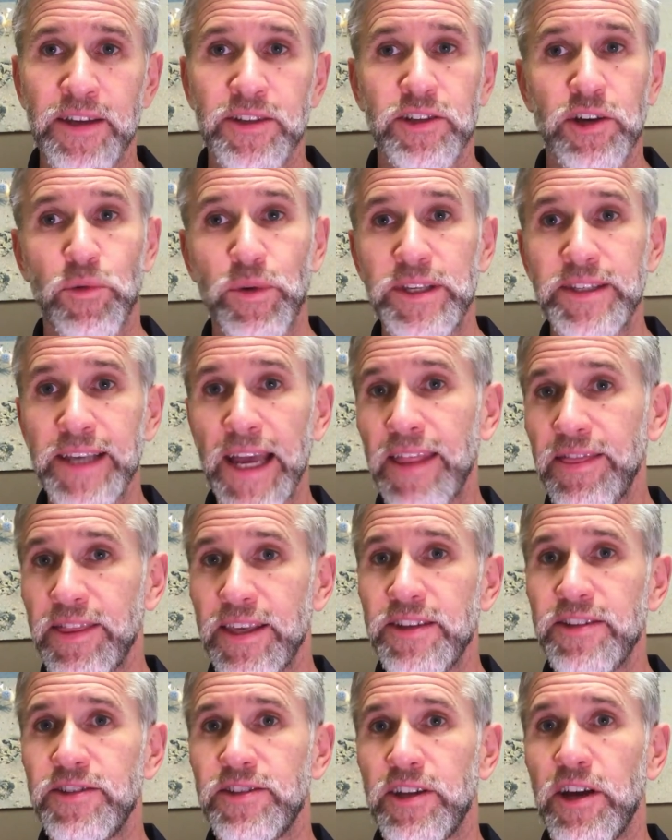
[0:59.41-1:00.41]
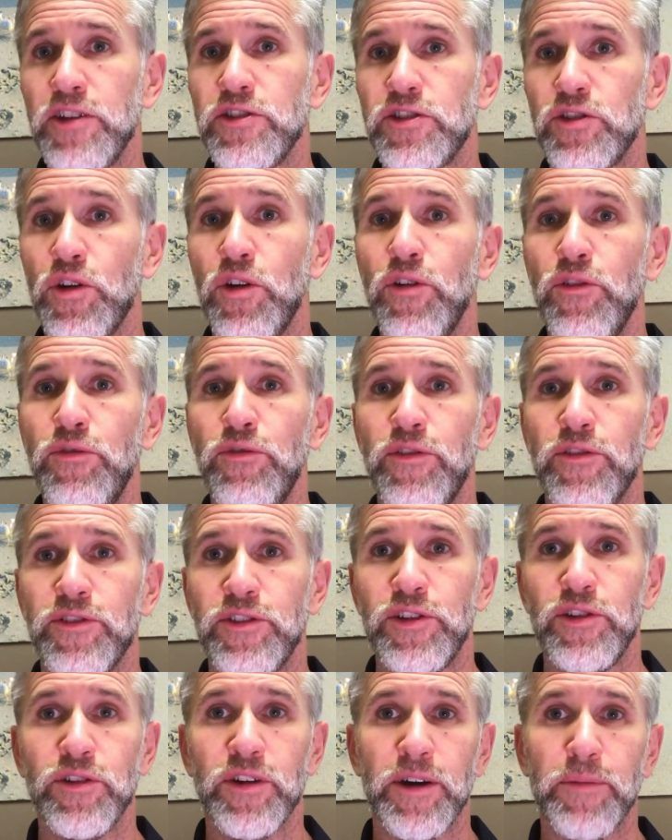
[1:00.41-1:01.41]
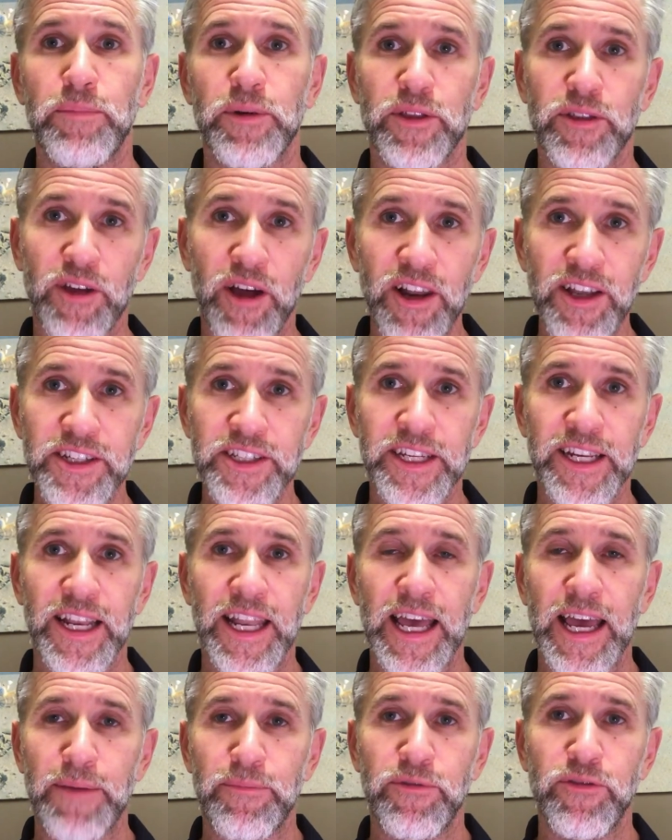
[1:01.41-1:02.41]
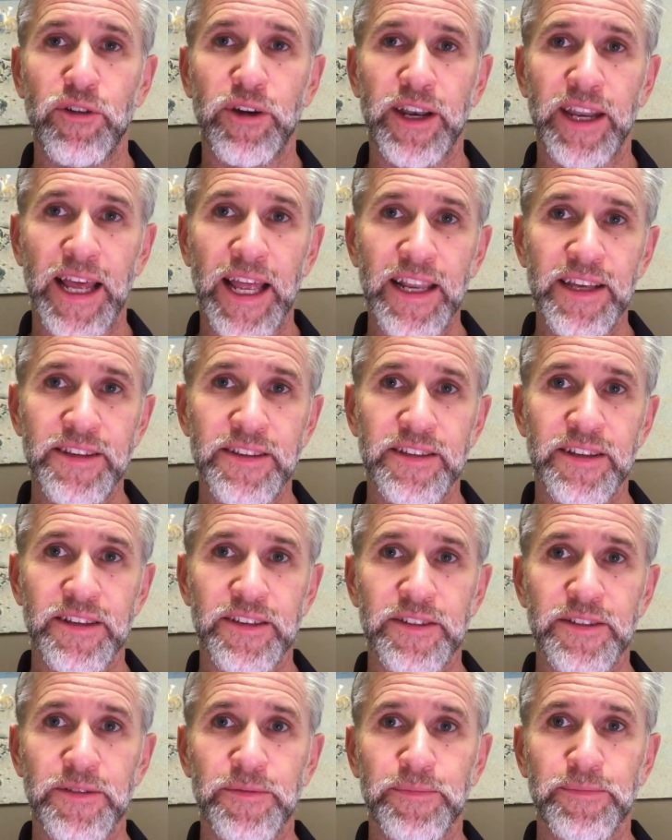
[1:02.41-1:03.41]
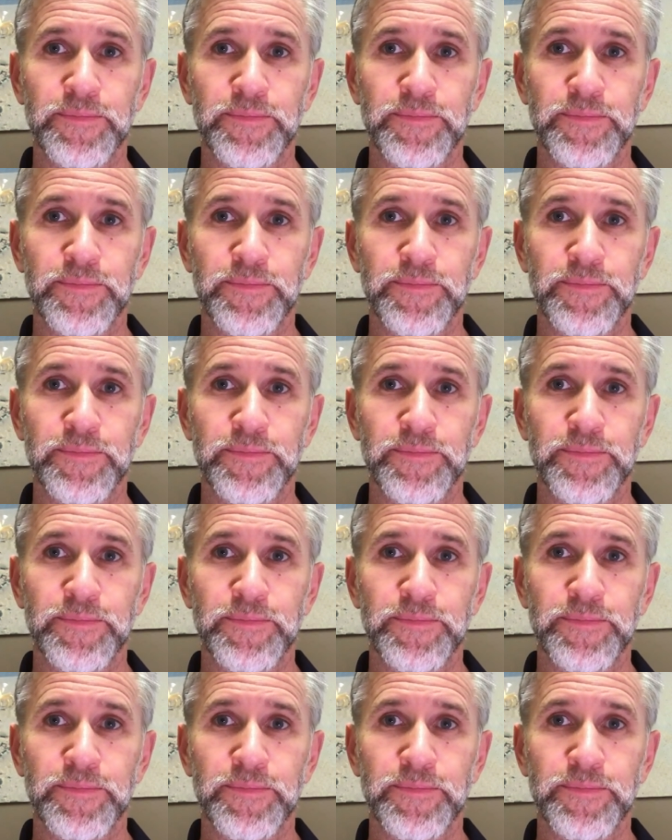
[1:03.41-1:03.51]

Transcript: So we sent these stones off to a pathology lab for analysis